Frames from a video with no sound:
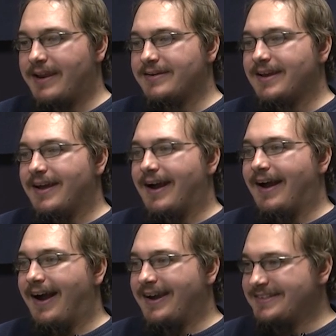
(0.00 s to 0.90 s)
And
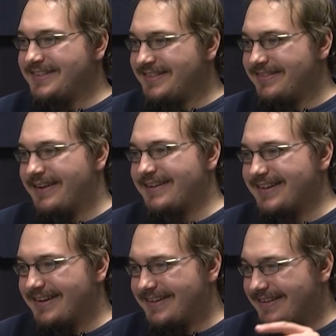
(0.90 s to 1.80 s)
I
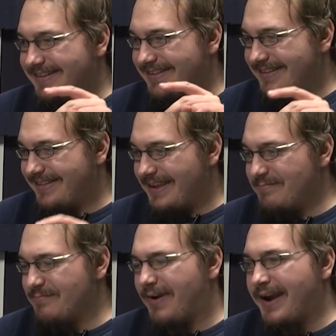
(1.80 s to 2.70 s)
think they